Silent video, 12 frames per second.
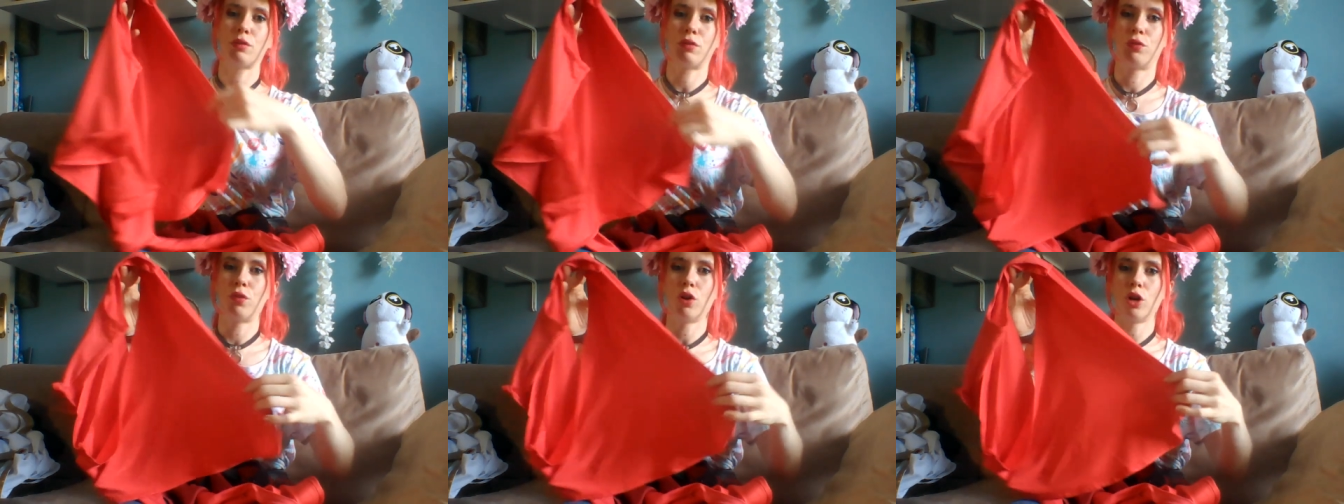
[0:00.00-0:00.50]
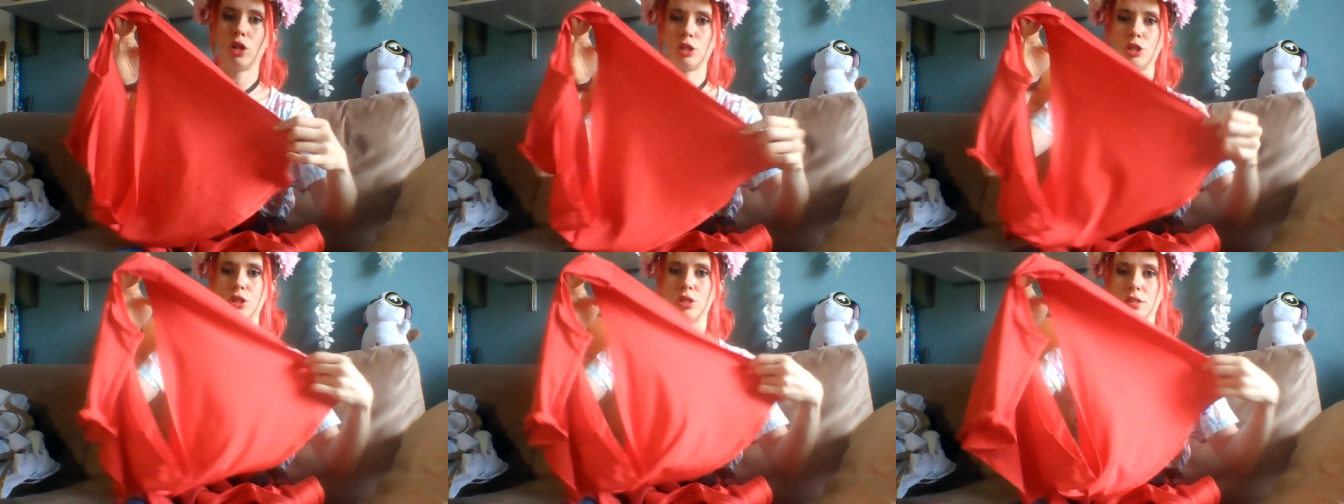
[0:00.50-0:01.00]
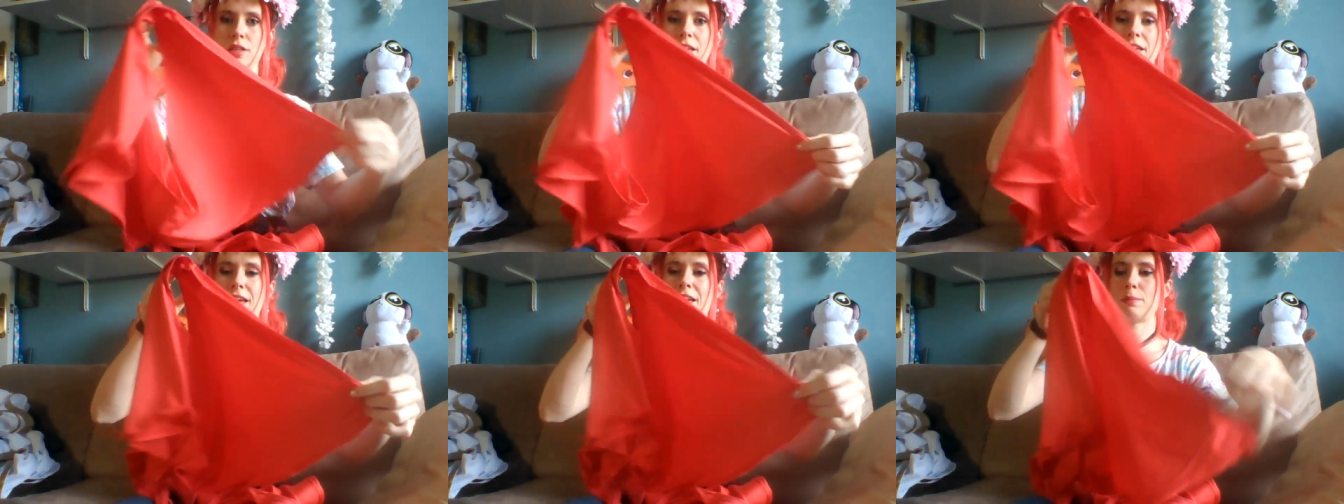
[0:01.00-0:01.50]
false
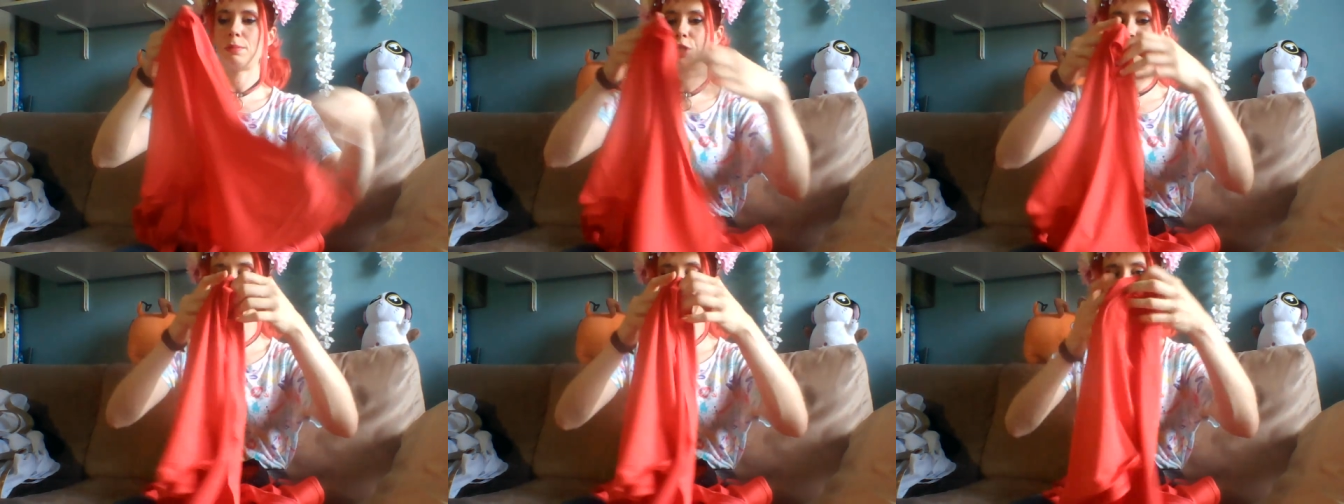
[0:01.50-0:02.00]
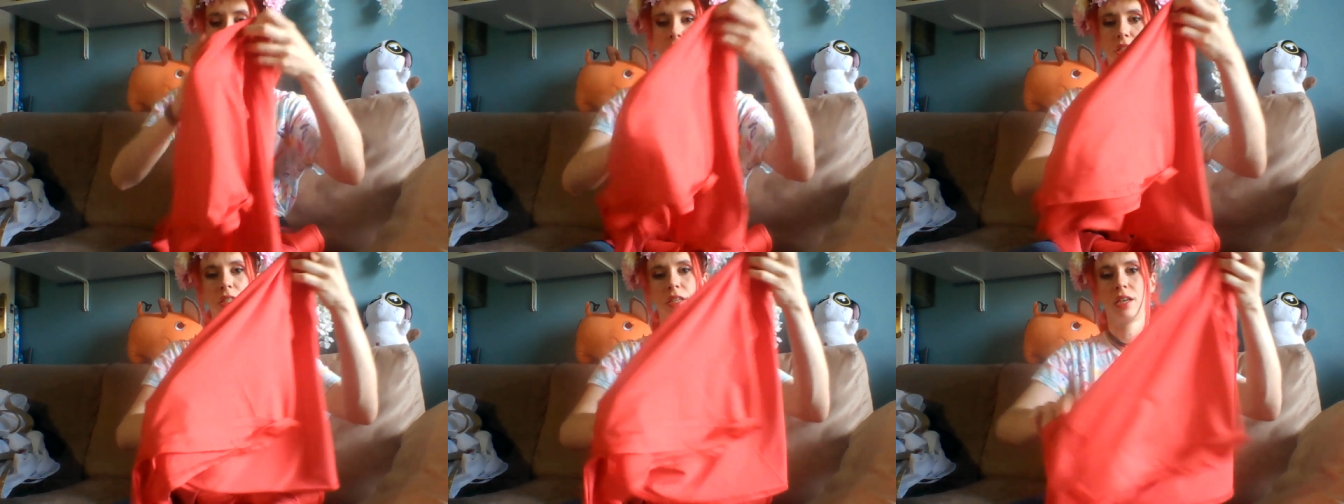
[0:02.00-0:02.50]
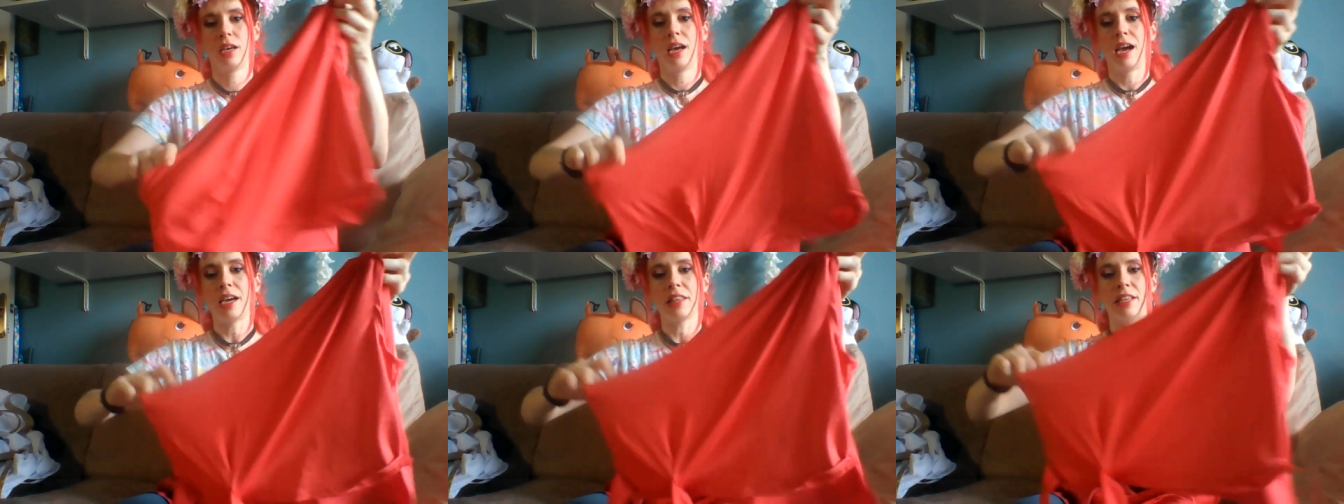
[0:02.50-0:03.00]
cape she wears.
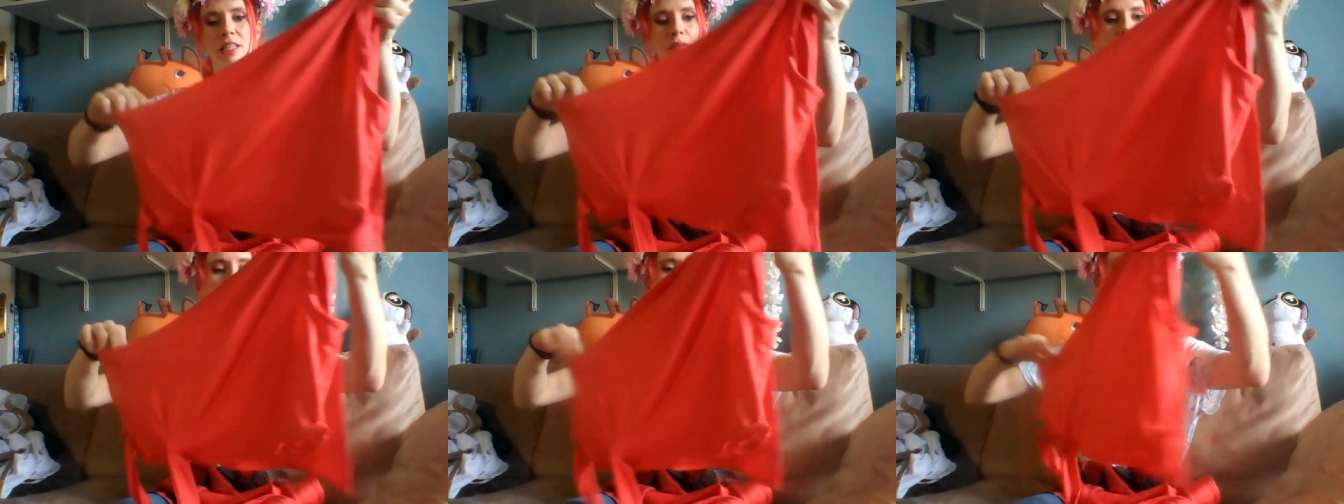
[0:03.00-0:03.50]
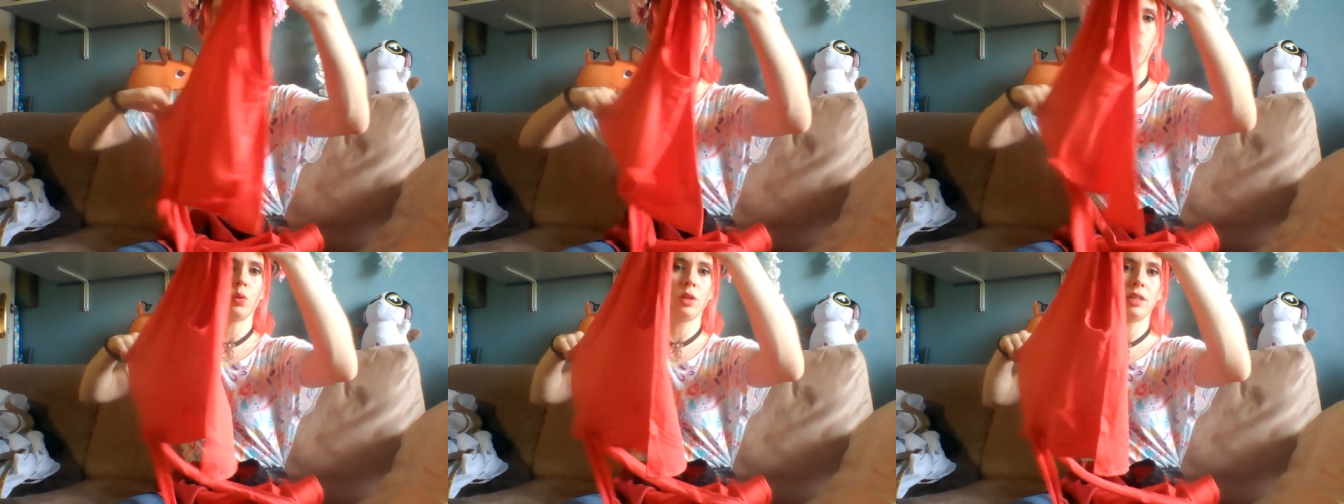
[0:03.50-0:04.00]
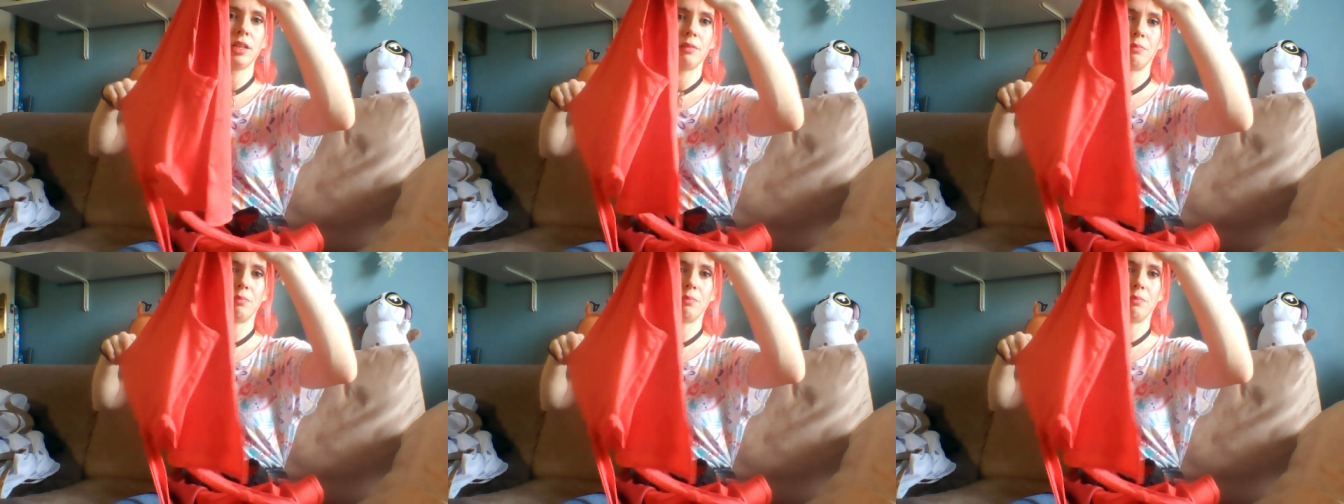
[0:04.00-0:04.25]
I think it's very cool uh,